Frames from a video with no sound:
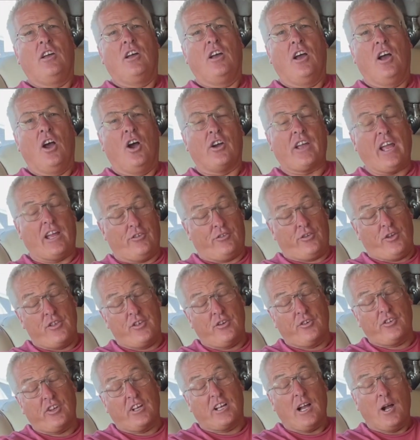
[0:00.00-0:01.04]
Okay, so
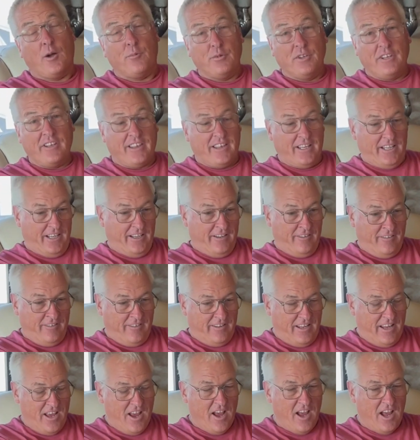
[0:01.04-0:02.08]
there's a couple of things.
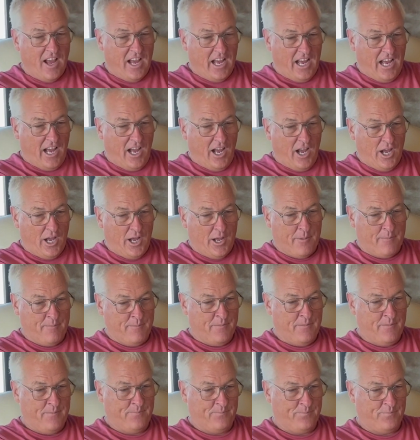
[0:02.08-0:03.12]

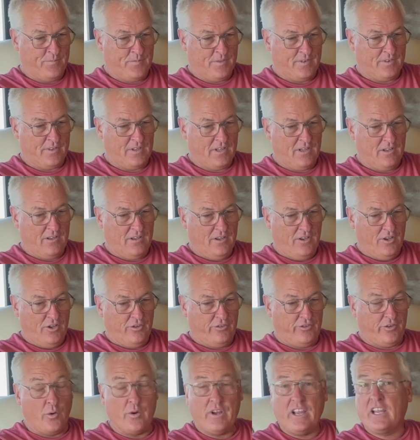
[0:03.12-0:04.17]

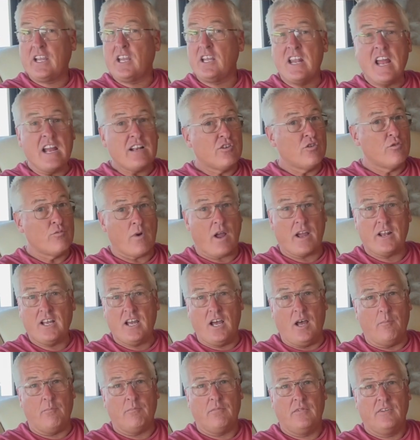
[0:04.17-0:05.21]
So it connected right
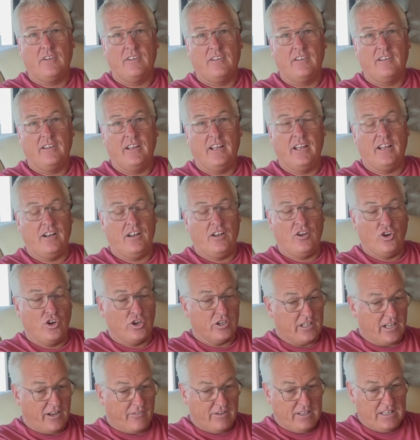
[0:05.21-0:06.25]
up. It hooked
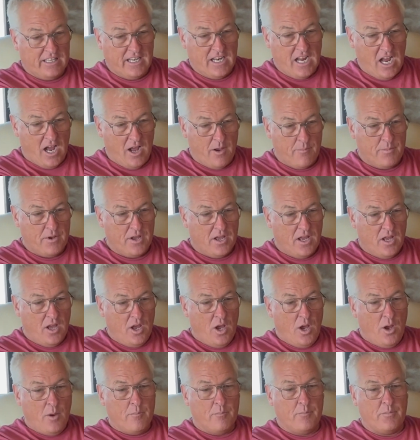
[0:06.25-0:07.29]
everything up,
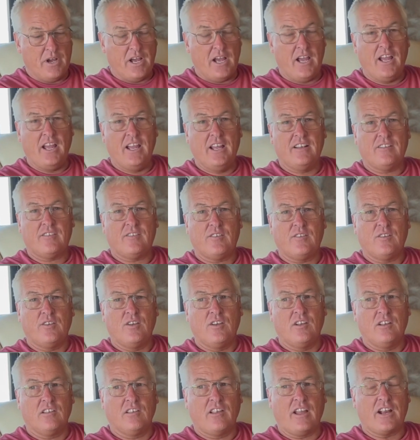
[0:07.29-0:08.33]
but
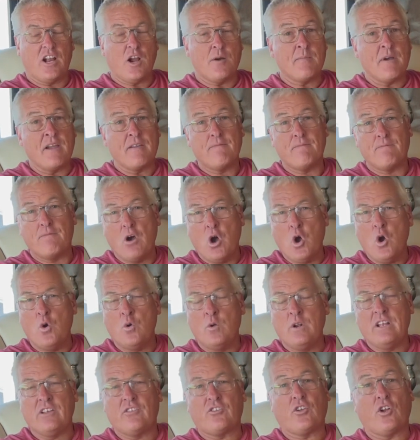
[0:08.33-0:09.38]
like on my phone,
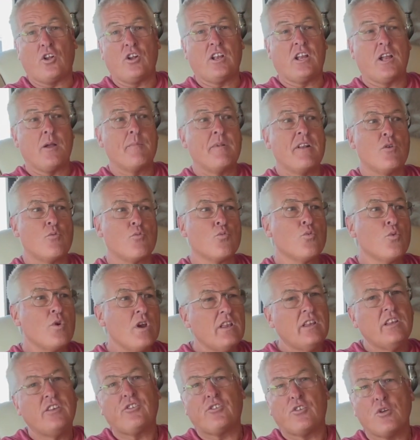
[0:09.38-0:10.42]
it started coming in
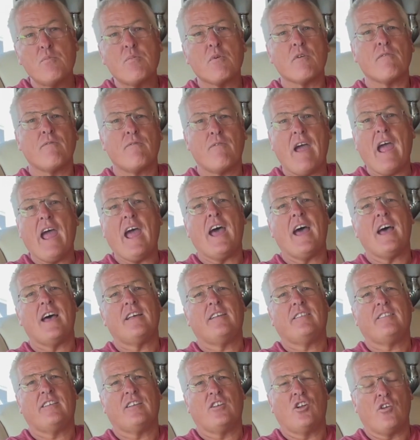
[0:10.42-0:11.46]
really super
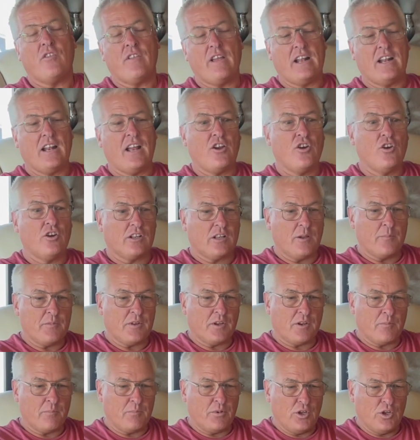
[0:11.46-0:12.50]
fast and all that. And I hooked up the
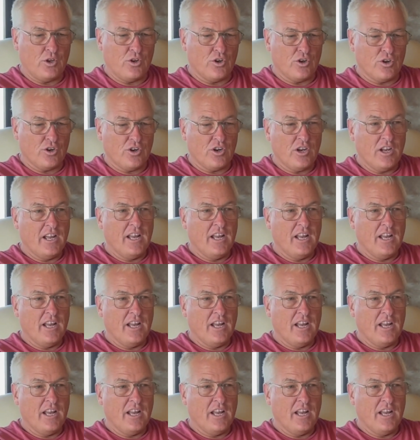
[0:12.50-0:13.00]
computer,